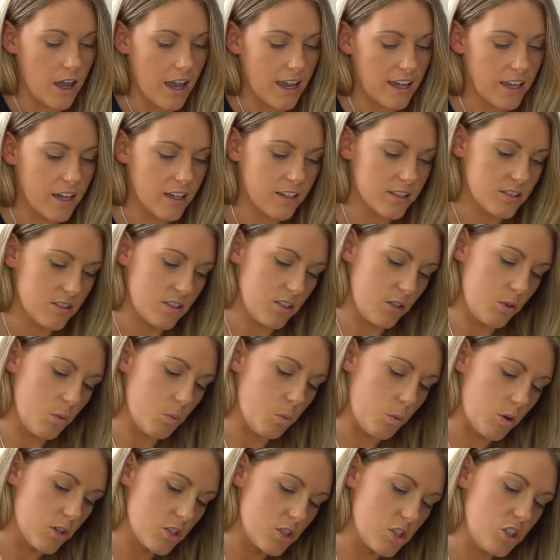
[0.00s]
I asked you,
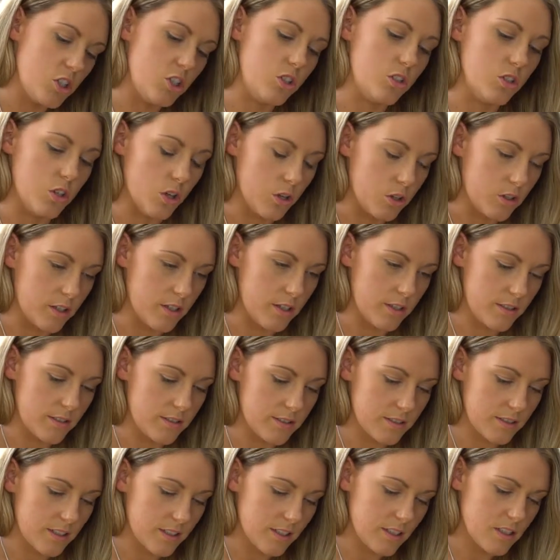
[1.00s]
what do you notice?
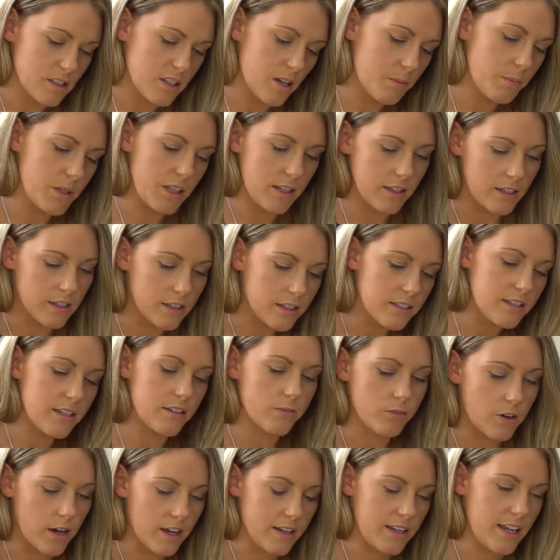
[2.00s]
Can you tell me
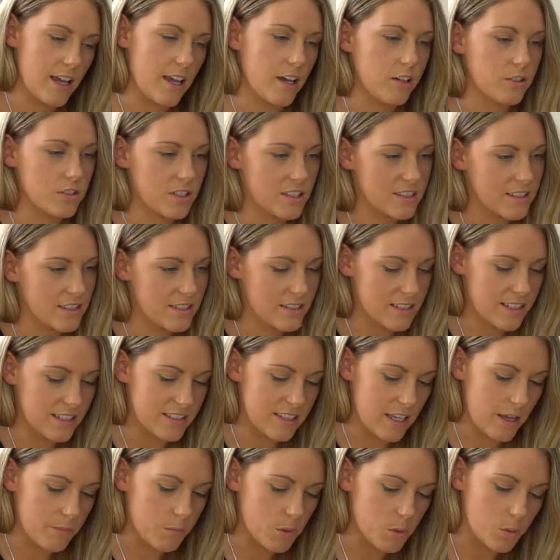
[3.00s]
right now, just as an
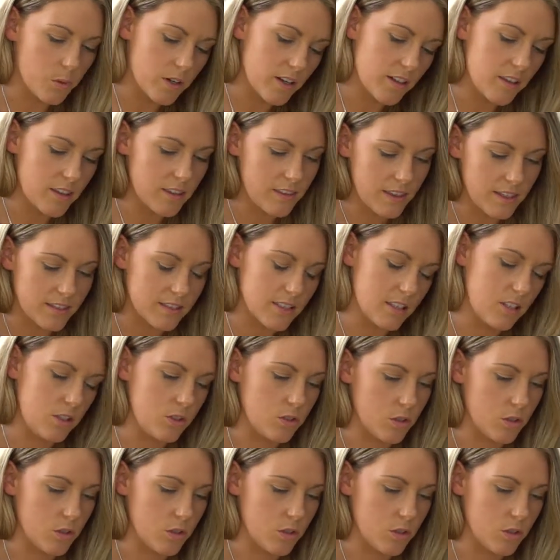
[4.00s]
example, what are the things that you